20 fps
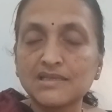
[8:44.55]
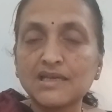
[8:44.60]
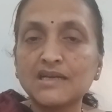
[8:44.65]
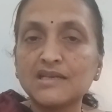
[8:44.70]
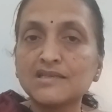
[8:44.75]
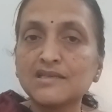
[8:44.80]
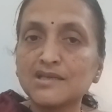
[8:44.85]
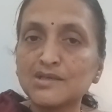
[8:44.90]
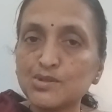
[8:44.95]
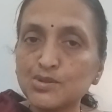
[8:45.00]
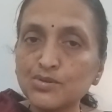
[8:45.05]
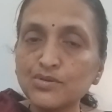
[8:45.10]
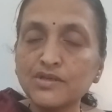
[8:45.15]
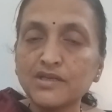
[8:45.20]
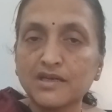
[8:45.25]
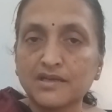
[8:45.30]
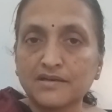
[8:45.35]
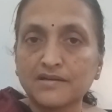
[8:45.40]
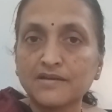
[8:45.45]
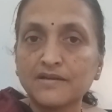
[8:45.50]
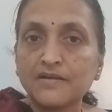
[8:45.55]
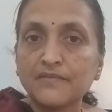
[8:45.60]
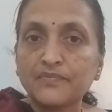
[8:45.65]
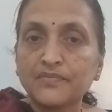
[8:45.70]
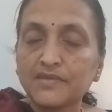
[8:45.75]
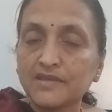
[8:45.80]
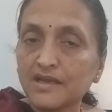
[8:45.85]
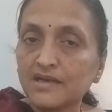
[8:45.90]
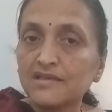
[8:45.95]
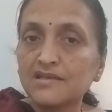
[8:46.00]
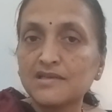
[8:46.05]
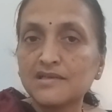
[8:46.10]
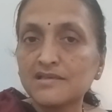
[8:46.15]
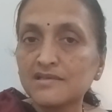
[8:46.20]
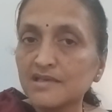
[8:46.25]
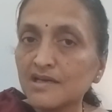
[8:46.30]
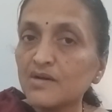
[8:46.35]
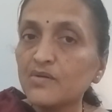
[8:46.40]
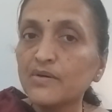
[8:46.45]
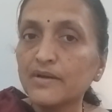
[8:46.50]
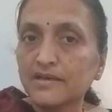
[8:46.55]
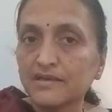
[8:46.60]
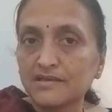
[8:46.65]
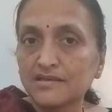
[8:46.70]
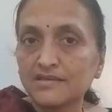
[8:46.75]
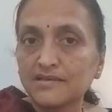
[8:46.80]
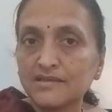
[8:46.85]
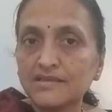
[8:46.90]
that is a junior, that is a servant.